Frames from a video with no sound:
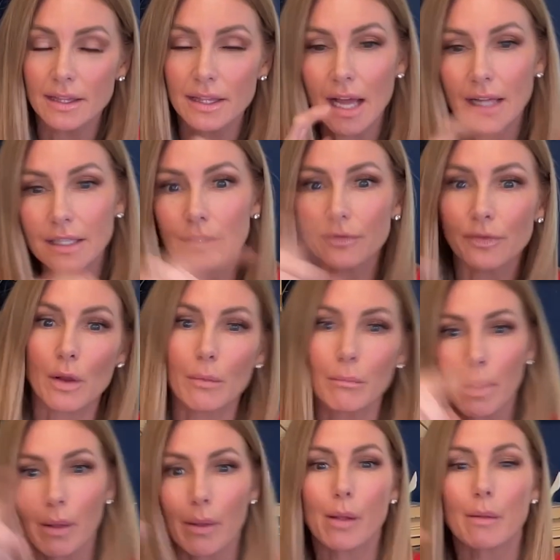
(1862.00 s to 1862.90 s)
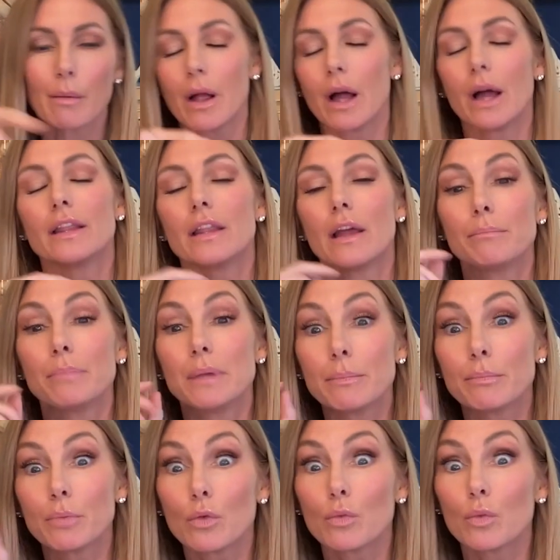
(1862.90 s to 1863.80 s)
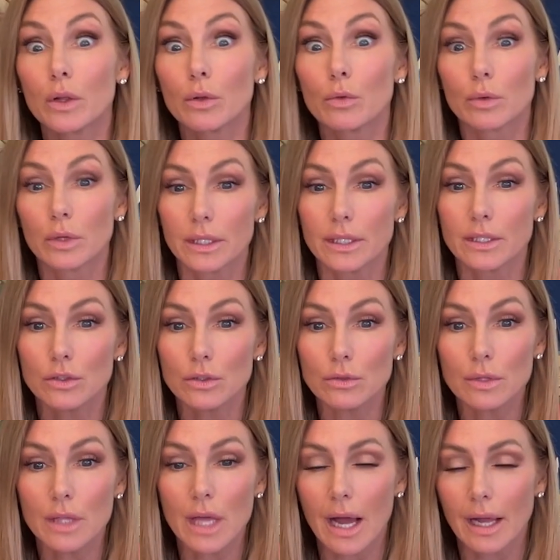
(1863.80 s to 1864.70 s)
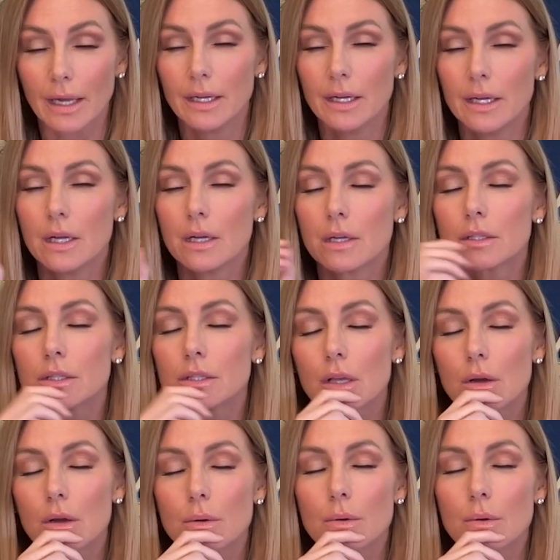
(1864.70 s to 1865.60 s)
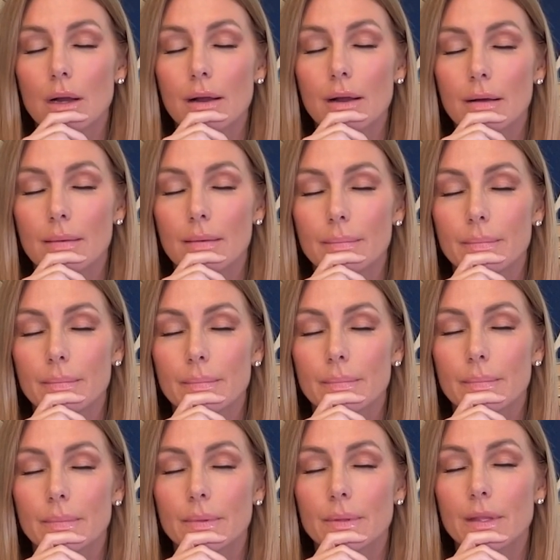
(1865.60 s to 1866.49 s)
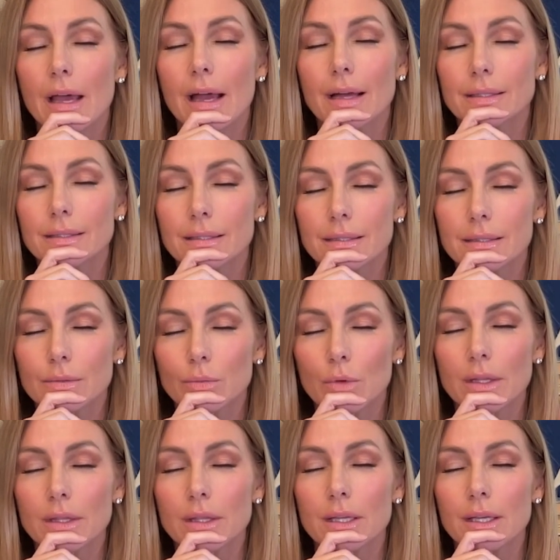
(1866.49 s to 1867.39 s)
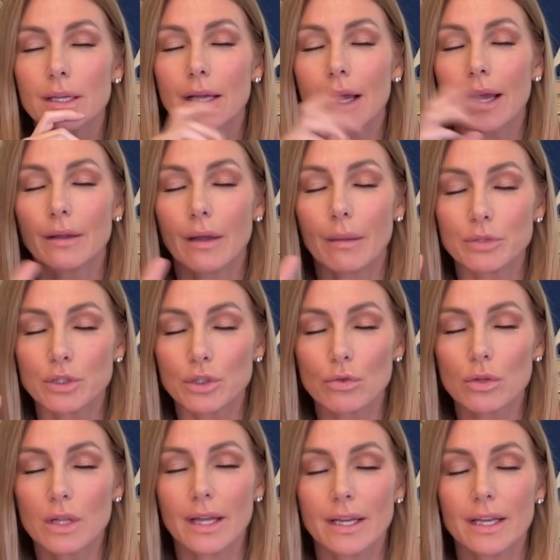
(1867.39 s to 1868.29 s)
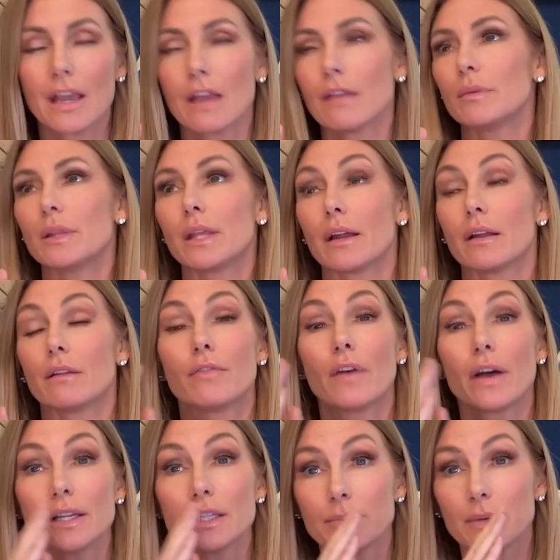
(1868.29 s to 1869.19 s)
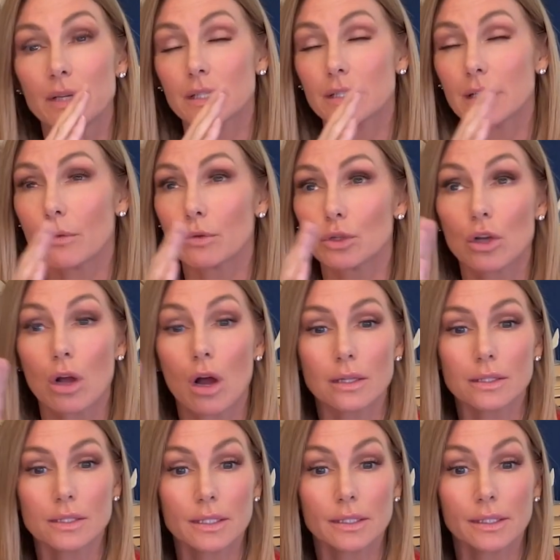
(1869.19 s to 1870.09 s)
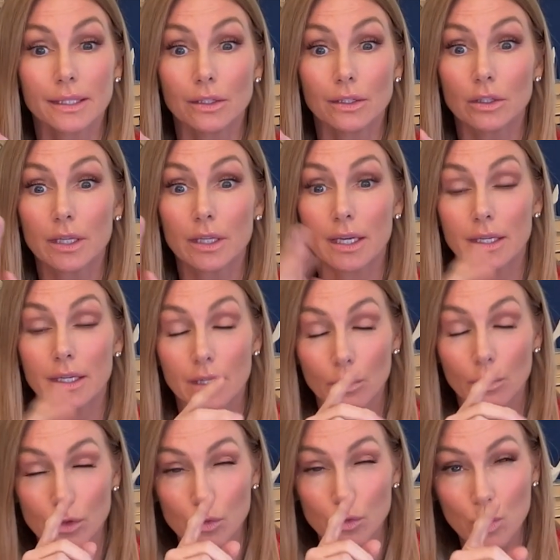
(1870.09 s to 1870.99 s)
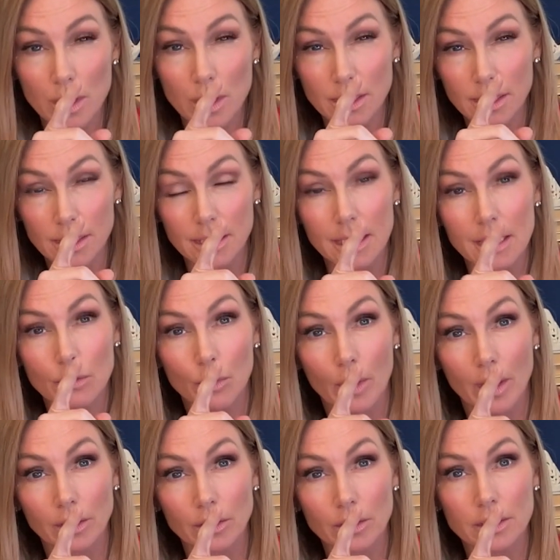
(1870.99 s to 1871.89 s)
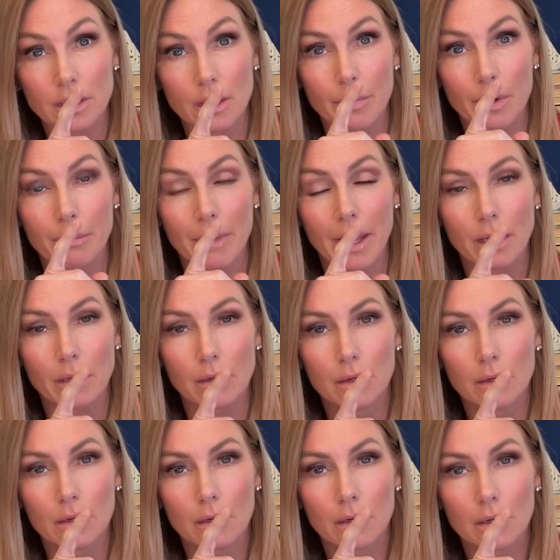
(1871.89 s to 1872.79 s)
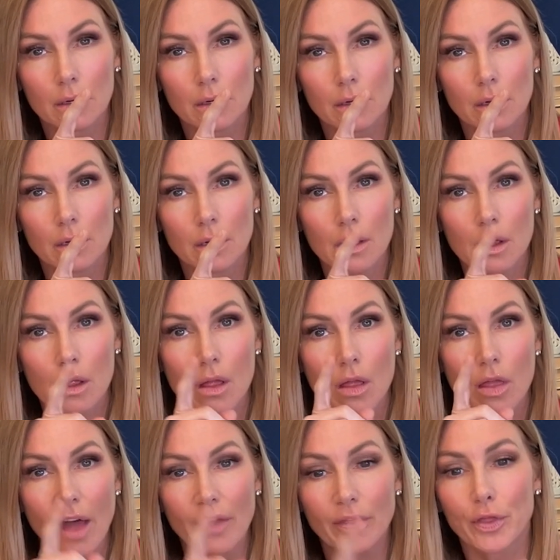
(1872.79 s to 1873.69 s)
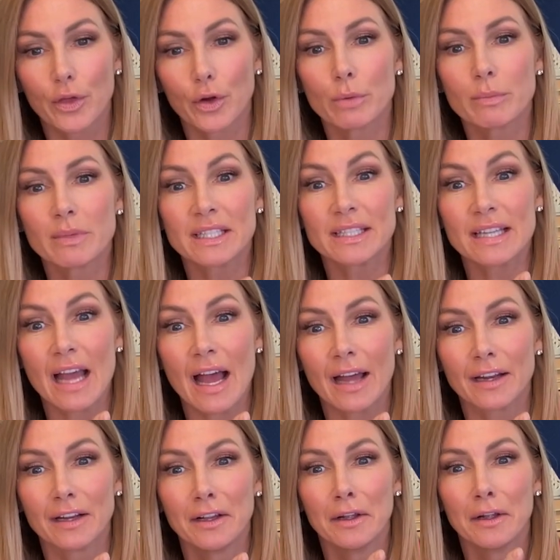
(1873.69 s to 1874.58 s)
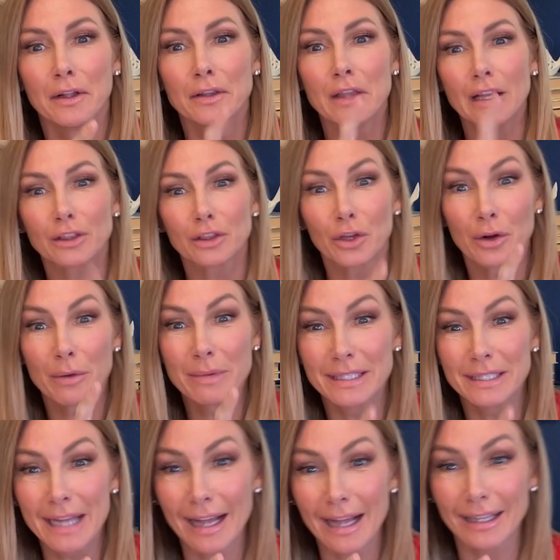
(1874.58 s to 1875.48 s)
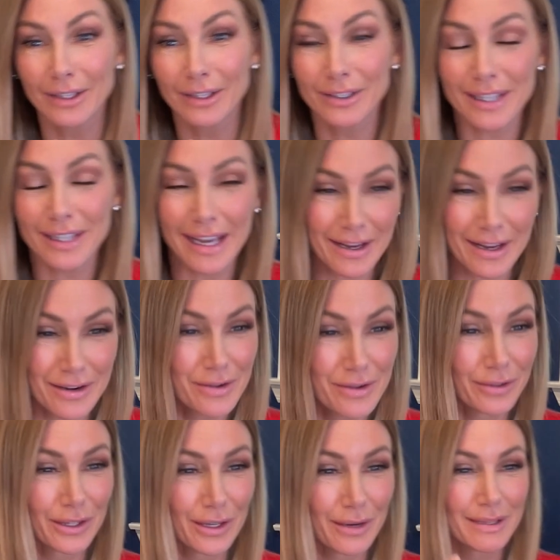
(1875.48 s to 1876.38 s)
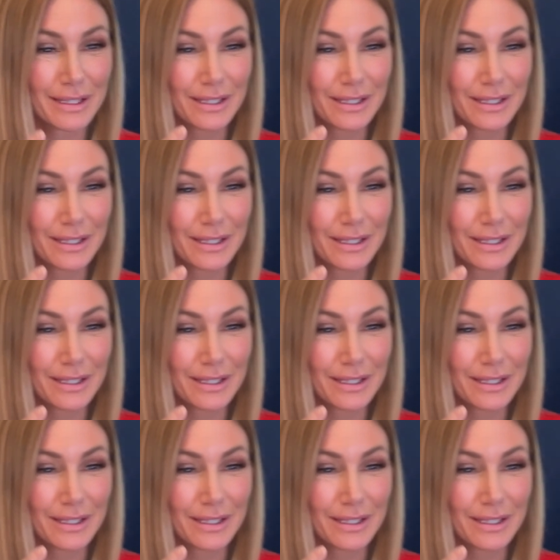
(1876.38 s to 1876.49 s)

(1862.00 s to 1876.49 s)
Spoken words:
That's from blah, blah, blah. And that people will really do that. So, that's one thing I'm so glad he gave me that advice, because I was constantly looking, and there was one scene where I looked up and I'm like, that thermostat looks like a new thermostat.